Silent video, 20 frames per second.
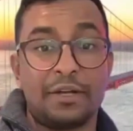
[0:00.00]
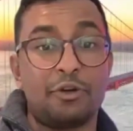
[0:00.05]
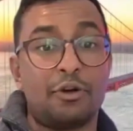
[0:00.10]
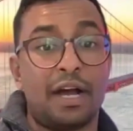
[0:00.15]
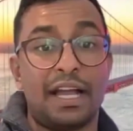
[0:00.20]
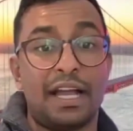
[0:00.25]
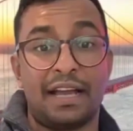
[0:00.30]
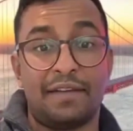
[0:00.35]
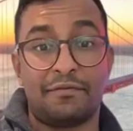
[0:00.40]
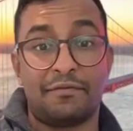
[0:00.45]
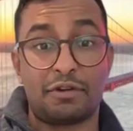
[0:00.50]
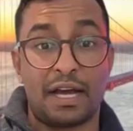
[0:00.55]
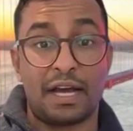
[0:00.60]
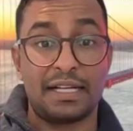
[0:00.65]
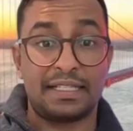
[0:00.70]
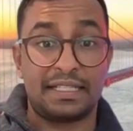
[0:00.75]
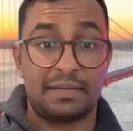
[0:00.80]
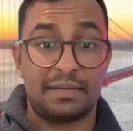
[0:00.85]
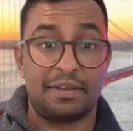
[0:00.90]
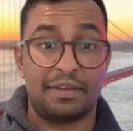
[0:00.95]
no, I have
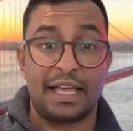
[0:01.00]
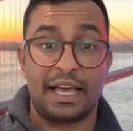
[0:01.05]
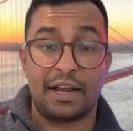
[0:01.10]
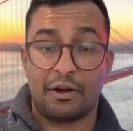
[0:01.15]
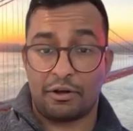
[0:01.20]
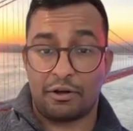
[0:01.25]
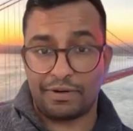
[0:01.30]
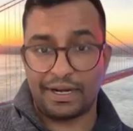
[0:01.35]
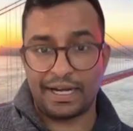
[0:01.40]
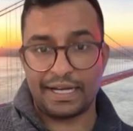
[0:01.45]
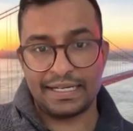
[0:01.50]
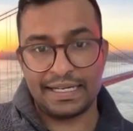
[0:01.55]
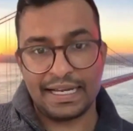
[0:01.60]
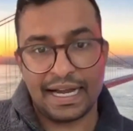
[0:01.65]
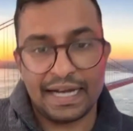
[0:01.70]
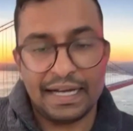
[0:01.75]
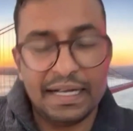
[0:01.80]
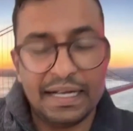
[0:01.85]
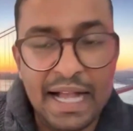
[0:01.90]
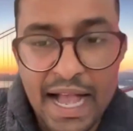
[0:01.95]
tried some of that already.
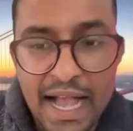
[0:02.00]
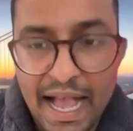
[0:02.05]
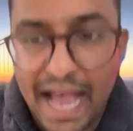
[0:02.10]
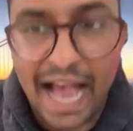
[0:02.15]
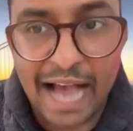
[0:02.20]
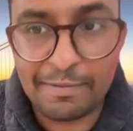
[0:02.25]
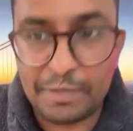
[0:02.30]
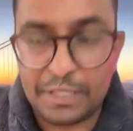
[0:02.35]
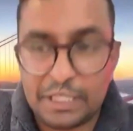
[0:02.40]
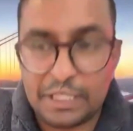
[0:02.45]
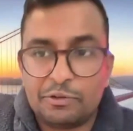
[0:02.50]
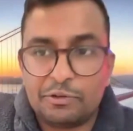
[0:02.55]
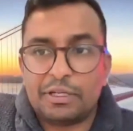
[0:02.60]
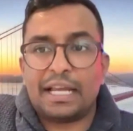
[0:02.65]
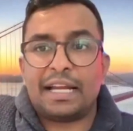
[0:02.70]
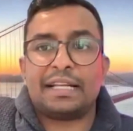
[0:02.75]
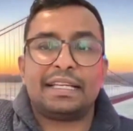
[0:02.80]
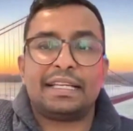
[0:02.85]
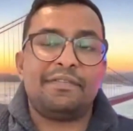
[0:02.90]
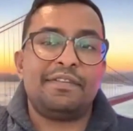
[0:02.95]
Yeah, absolutely.
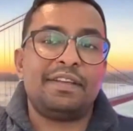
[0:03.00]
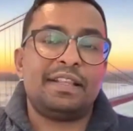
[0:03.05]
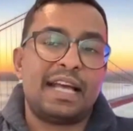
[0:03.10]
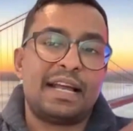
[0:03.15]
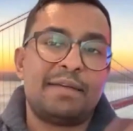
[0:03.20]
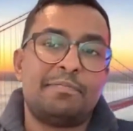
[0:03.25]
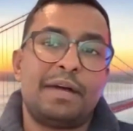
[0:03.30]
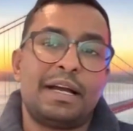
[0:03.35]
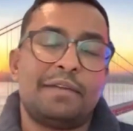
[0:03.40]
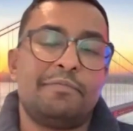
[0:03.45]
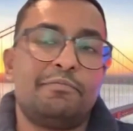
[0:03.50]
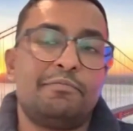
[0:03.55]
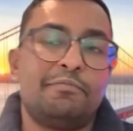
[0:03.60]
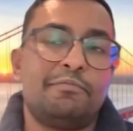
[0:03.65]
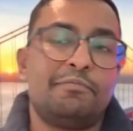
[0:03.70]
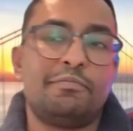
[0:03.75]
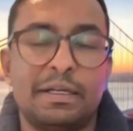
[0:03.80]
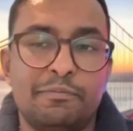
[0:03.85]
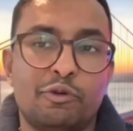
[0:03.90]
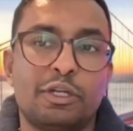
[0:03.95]
And given that my
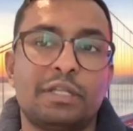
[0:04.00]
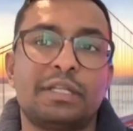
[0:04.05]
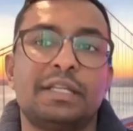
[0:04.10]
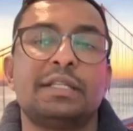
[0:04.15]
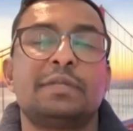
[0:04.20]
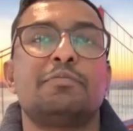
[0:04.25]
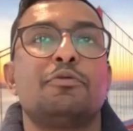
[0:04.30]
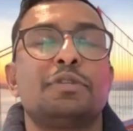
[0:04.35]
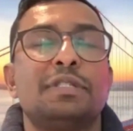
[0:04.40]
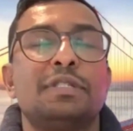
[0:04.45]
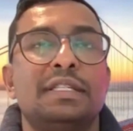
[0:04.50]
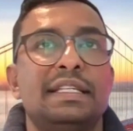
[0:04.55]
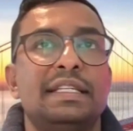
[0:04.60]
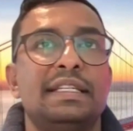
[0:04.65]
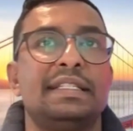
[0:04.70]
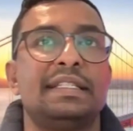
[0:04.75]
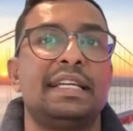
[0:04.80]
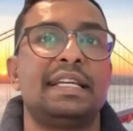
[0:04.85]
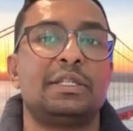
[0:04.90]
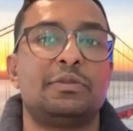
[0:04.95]
work is mostly
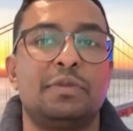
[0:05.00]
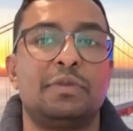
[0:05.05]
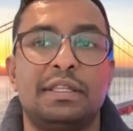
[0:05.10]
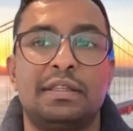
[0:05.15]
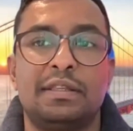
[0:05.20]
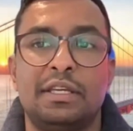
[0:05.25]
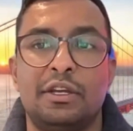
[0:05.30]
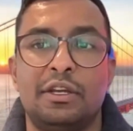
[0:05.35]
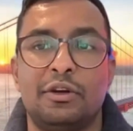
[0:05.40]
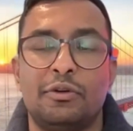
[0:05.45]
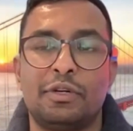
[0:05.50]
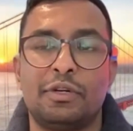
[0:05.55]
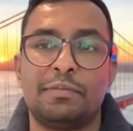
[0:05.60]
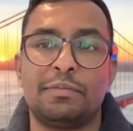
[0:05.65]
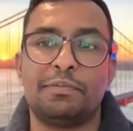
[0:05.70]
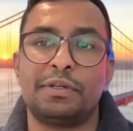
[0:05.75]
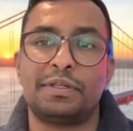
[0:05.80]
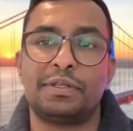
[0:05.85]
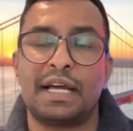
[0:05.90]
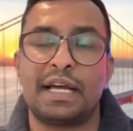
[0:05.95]
these days with,
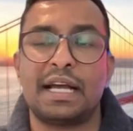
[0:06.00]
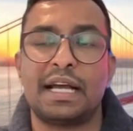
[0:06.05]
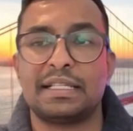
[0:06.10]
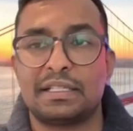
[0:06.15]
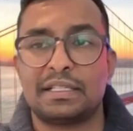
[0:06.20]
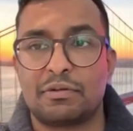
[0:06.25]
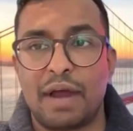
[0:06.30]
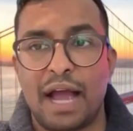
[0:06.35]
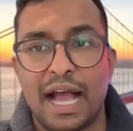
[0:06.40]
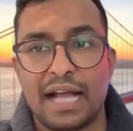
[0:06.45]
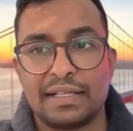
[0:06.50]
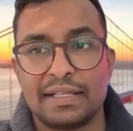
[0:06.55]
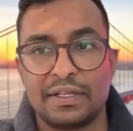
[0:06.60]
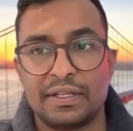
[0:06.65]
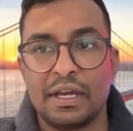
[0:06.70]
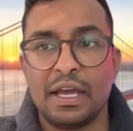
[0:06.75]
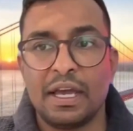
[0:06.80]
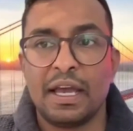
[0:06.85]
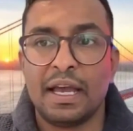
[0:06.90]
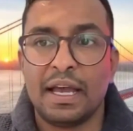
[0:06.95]
computer science grads,
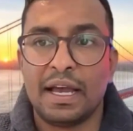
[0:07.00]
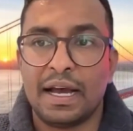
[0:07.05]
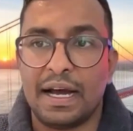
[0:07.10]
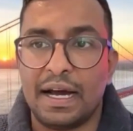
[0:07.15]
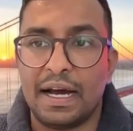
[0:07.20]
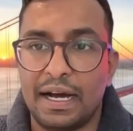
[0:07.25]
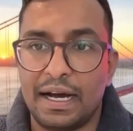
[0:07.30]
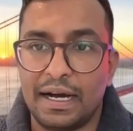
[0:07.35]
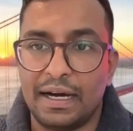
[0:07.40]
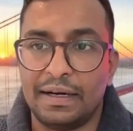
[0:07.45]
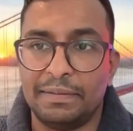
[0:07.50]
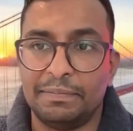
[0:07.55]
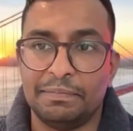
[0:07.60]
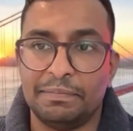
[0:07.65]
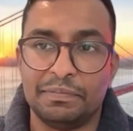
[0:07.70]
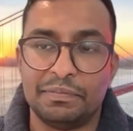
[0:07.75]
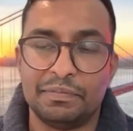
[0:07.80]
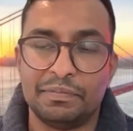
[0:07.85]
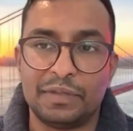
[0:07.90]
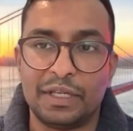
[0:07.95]

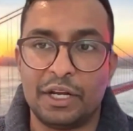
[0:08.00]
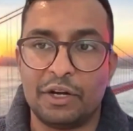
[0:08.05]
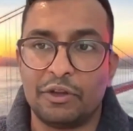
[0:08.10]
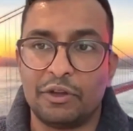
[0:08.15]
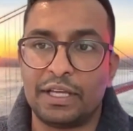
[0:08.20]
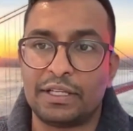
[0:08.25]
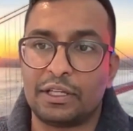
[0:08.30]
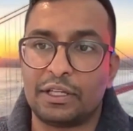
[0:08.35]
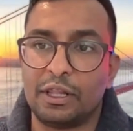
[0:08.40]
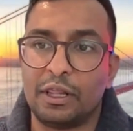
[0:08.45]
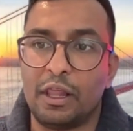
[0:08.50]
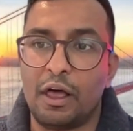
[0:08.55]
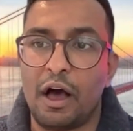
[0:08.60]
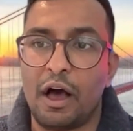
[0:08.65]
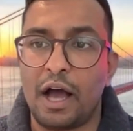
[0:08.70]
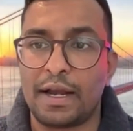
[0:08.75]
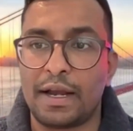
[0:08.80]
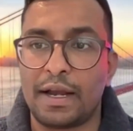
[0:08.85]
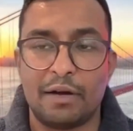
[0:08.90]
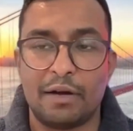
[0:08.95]
there's a
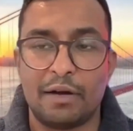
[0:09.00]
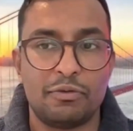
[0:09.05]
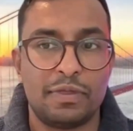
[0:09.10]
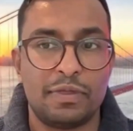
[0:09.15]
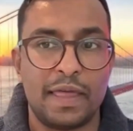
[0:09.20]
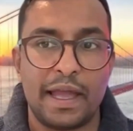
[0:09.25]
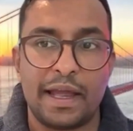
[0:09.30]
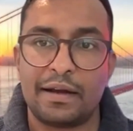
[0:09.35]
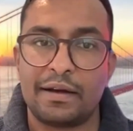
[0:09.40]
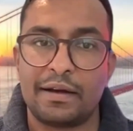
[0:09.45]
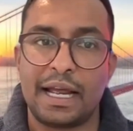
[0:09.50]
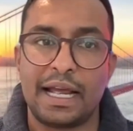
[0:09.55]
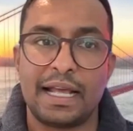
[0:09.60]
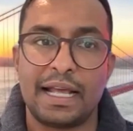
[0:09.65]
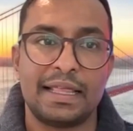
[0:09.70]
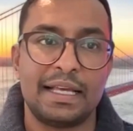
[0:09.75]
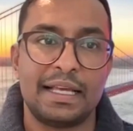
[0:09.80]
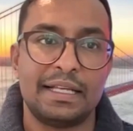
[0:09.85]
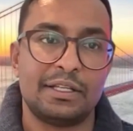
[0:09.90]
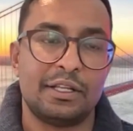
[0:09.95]
lot out there,
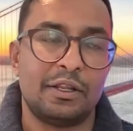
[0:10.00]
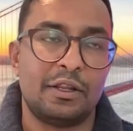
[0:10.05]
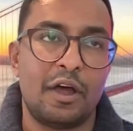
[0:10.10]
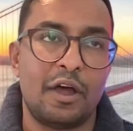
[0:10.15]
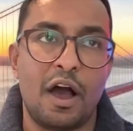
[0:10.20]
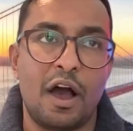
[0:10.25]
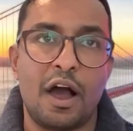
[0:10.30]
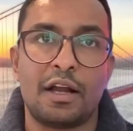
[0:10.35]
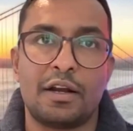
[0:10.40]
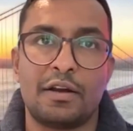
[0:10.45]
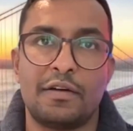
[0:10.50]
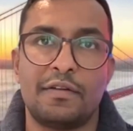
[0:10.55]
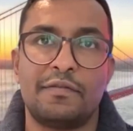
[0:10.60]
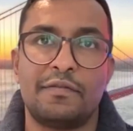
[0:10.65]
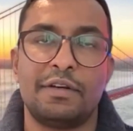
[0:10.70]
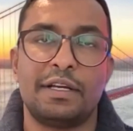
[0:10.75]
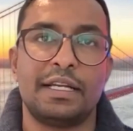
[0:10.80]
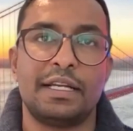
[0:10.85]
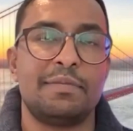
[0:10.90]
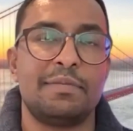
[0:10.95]
and there's a lot of
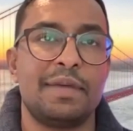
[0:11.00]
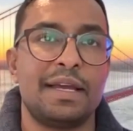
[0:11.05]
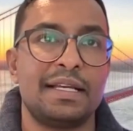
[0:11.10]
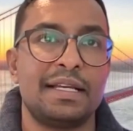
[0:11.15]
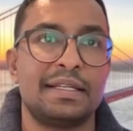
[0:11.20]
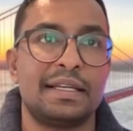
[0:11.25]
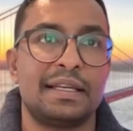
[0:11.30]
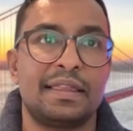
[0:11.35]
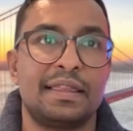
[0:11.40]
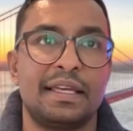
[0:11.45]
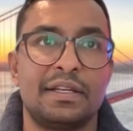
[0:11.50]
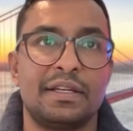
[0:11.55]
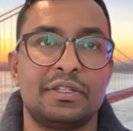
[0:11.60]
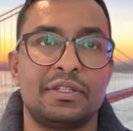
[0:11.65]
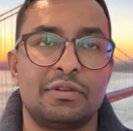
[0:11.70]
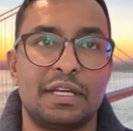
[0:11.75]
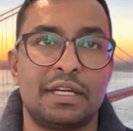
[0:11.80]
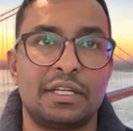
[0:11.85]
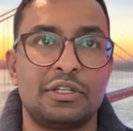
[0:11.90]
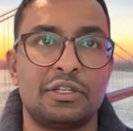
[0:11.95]
really amazing things
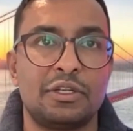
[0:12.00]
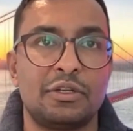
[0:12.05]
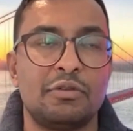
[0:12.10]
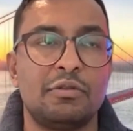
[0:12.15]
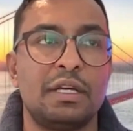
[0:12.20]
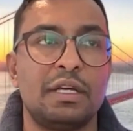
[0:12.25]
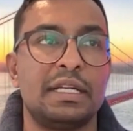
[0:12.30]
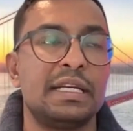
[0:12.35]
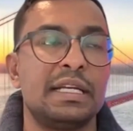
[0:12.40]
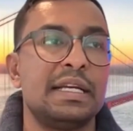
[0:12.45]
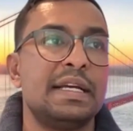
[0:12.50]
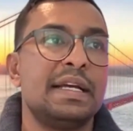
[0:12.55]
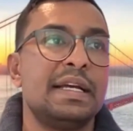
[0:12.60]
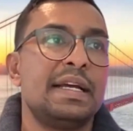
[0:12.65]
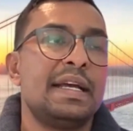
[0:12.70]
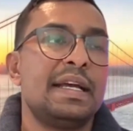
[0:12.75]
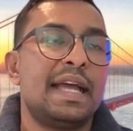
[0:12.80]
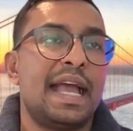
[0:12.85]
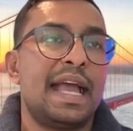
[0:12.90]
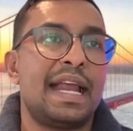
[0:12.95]
you can do. And
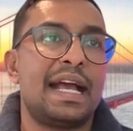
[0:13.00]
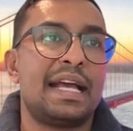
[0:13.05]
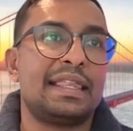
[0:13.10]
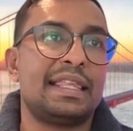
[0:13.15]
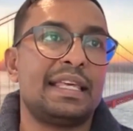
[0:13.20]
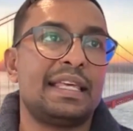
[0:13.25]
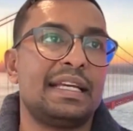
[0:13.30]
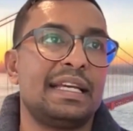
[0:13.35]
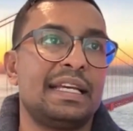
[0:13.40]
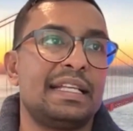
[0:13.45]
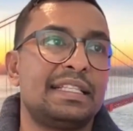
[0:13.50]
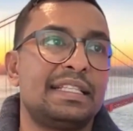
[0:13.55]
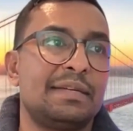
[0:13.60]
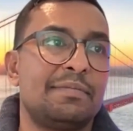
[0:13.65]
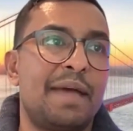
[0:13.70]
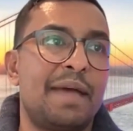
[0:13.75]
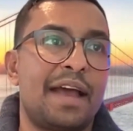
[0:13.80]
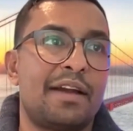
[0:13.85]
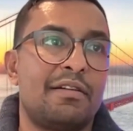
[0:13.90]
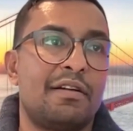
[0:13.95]
I think it's a
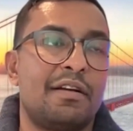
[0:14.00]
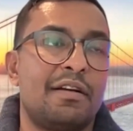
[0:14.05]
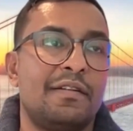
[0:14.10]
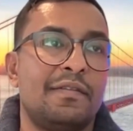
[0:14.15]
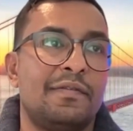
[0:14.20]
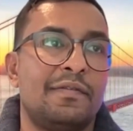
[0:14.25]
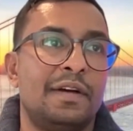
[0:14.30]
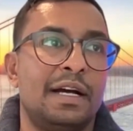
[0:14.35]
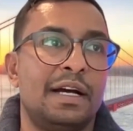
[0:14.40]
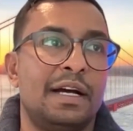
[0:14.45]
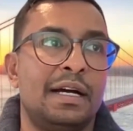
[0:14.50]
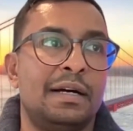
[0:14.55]
matter of